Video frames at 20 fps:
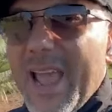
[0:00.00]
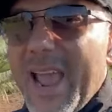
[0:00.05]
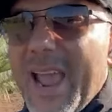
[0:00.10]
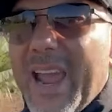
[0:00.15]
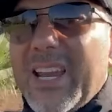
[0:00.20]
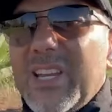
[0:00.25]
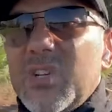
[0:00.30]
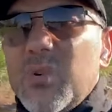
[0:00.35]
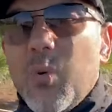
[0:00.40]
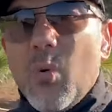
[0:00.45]

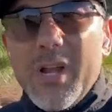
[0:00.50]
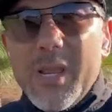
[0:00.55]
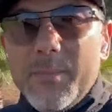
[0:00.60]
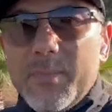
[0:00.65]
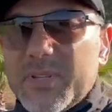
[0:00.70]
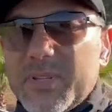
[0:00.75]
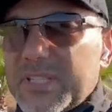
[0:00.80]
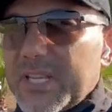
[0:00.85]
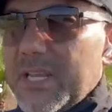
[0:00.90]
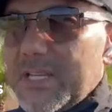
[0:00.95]
and
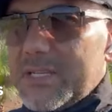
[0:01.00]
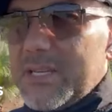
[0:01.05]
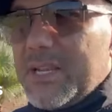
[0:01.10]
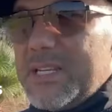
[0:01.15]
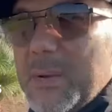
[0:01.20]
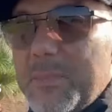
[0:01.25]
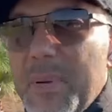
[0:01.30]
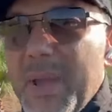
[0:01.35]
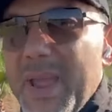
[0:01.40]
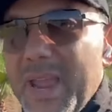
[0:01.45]
20%
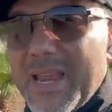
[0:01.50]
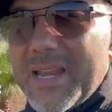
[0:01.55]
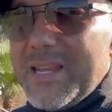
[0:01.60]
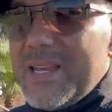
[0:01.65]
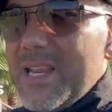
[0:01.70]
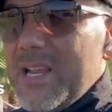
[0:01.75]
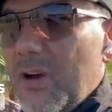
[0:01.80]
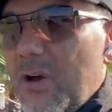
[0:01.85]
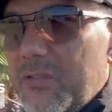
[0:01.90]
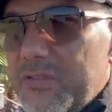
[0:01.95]

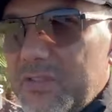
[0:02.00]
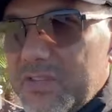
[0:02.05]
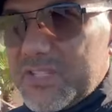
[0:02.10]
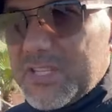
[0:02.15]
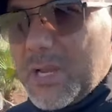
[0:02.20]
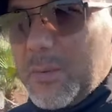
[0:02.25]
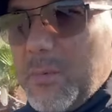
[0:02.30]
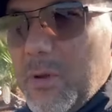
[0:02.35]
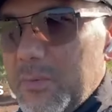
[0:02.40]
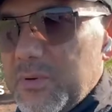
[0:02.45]
depending on the
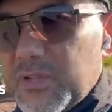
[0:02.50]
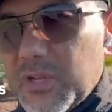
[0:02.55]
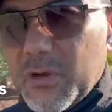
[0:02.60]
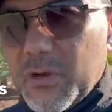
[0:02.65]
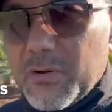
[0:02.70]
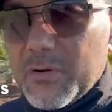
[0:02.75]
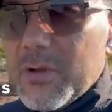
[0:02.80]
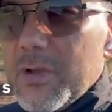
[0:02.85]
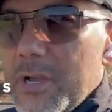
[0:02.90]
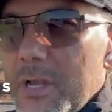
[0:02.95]
suburb.
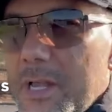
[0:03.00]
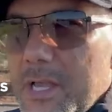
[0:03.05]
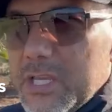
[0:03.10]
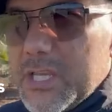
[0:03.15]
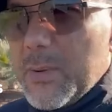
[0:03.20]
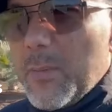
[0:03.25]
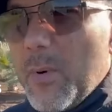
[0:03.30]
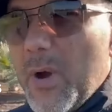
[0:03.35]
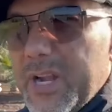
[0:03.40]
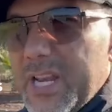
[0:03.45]
So
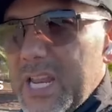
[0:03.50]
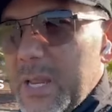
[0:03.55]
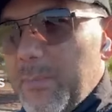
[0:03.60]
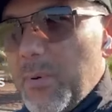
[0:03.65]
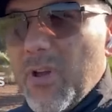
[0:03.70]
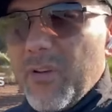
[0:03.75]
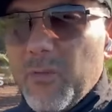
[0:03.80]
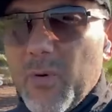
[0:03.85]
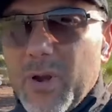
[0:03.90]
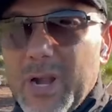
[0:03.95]
you might hear
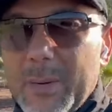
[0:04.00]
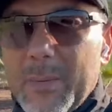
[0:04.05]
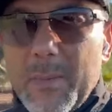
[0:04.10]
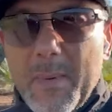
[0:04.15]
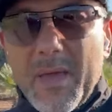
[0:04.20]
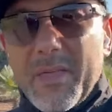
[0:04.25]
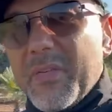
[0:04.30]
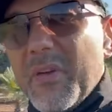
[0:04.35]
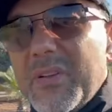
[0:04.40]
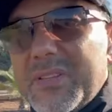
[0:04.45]
Perth went up
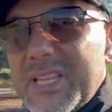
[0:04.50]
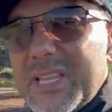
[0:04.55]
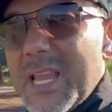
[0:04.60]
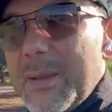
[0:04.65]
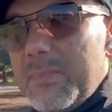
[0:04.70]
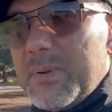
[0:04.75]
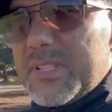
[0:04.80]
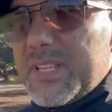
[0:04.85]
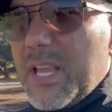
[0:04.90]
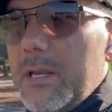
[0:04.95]
about
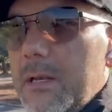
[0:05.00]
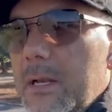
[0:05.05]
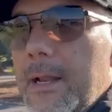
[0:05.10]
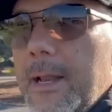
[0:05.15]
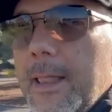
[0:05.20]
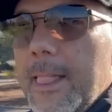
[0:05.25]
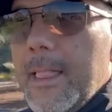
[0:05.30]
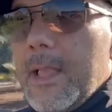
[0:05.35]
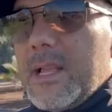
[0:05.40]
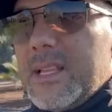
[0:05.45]

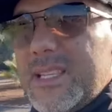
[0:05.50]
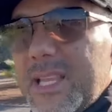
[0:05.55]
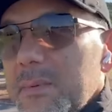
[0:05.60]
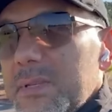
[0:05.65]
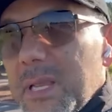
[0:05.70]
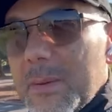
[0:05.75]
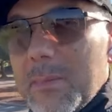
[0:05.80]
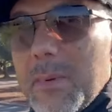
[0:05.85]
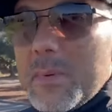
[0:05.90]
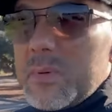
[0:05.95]
13%. Some
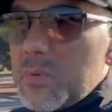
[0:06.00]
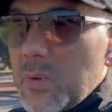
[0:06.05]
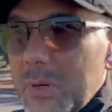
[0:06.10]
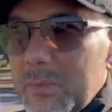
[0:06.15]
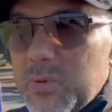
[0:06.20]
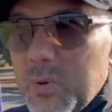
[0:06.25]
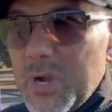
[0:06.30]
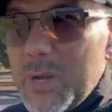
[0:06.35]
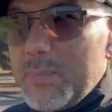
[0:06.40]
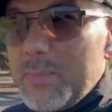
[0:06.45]
suburbs went up
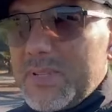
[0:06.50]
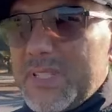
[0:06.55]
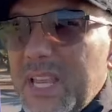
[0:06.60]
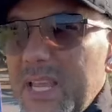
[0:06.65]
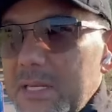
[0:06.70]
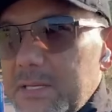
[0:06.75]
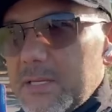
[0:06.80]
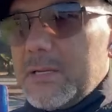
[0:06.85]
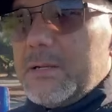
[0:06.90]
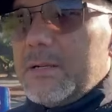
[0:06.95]

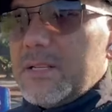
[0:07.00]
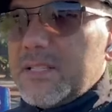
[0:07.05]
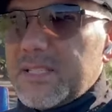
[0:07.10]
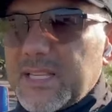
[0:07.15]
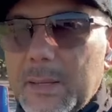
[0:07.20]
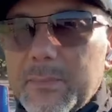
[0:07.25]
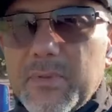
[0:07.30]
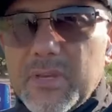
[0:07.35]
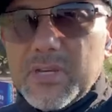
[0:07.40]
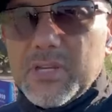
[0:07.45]
20%.
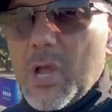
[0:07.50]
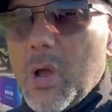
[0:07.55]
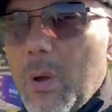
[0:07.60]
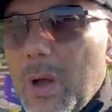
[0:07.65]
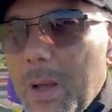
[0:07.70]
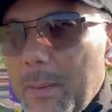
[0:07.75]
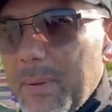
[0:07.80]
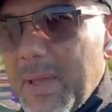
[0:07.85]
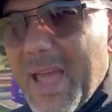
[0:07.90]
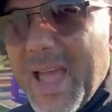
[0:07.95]
Some didn't go
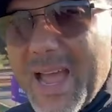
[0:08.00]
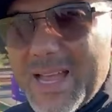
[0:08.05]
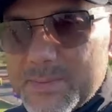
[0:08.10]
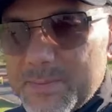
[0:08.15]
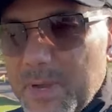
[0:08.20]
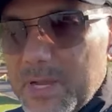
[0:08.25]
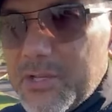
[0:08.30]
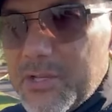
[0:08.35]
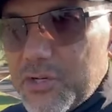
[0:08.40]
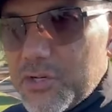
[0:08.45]
up as
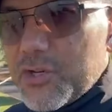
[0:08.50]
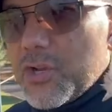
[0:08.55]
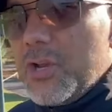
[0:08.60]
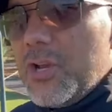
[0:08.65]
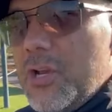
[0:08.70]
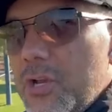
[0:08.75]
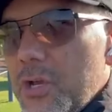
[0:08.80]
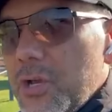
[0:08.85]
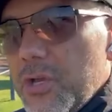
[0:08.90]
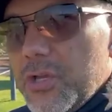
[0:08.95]
much.
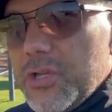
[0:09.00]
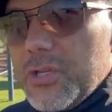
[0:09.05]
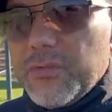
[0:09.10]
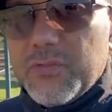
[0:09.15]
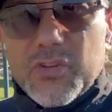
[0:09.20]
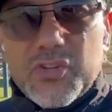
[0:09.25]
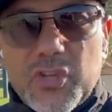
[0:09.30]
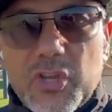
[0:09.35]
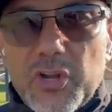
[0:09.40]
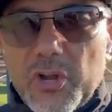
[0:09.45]
You've
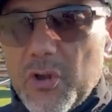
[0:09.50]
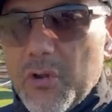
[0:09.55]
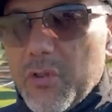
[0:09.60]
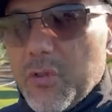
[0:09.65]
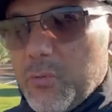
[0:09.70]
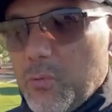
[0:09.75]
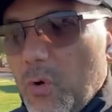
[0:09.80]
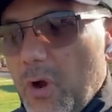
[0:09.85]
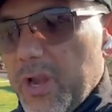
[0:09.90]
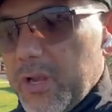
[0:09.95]
just got to know the
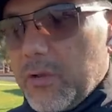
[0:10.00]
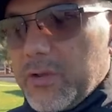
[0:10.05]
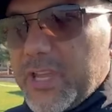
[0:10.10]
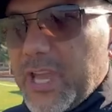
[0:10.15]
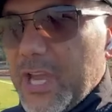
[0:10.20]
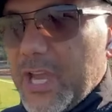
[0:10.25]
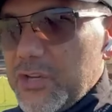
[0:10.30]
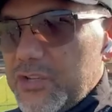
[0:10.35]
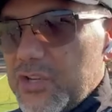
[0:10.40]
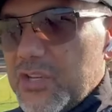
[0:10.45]
right
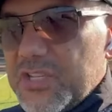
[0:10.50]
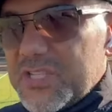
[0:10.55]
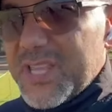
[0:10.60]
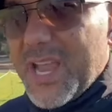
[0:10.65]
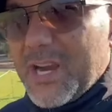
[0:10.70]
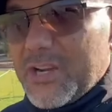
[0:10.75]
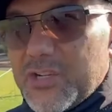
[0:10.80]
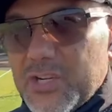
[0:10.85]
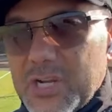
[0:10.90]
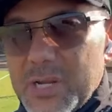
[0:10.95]
locations to
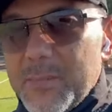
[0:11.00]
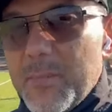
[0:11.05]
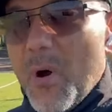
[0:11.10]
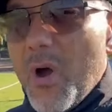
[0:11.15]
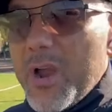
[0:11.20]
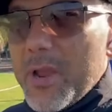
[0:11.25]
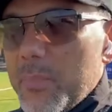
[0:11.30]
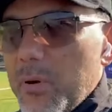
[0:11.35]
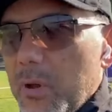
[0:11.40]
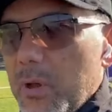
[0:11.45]
actually
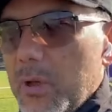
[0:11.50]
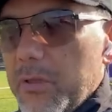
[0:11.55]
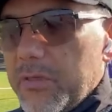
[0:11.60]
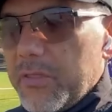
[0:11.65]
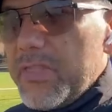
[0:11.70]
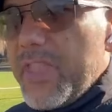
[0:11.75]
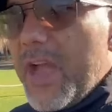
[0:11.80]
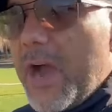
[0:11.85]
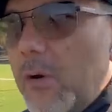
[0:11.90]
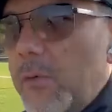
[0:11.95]
buy in Perth.
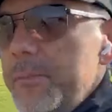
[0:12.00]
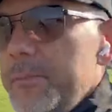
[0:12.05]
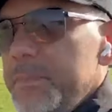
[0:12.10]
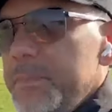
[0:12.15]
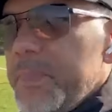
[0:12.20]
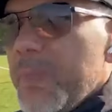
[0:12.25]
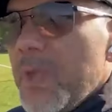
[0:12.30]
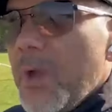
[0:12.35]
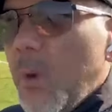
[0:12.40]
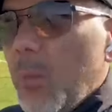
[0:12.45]
Now,
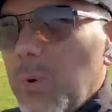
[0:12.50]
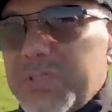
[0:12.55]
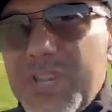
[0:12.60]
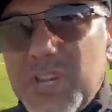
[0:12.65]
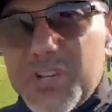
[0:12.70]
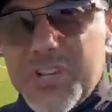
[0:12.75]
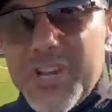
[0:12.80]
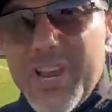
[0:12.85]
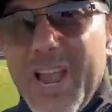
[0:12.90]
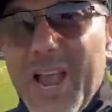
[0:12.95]
what's
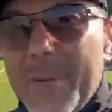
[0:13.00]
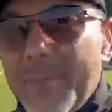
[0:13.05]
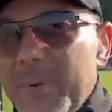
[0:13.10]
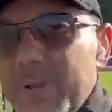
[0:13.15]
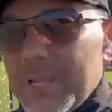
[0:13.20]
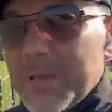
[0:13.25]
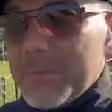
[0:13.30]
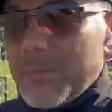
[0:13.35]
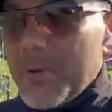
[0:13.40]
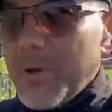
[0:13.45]
actually
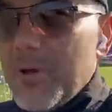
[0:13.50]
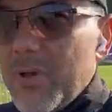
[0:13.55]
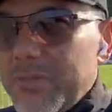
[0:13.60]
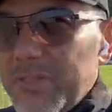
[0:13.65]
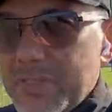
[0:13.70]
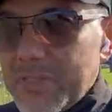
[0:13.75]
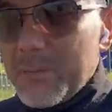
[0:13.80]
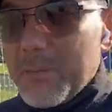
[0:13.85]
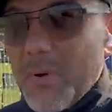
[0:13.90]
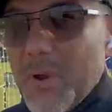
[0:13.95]
happening in Perth
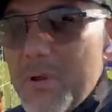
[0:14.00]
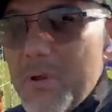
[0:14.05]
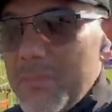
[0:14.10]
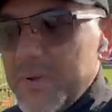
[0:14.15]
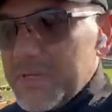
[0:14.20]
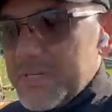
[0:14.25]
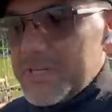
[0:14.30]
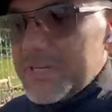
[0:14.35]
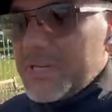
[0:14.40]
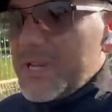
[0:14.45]
at the
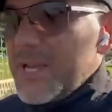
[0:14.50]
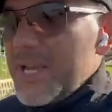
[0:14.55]
moment